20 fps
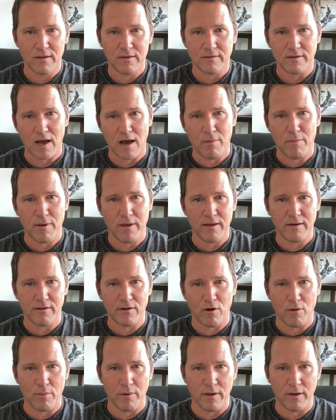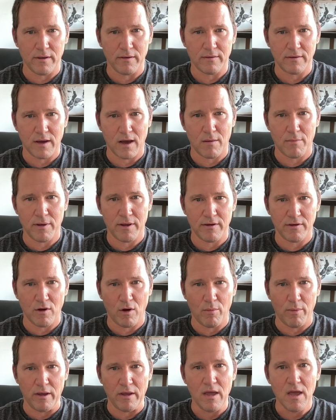Dabe, Dobe, Dabe,
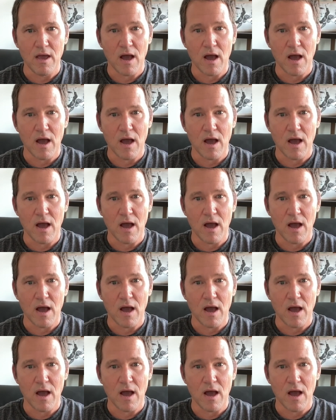Dobe.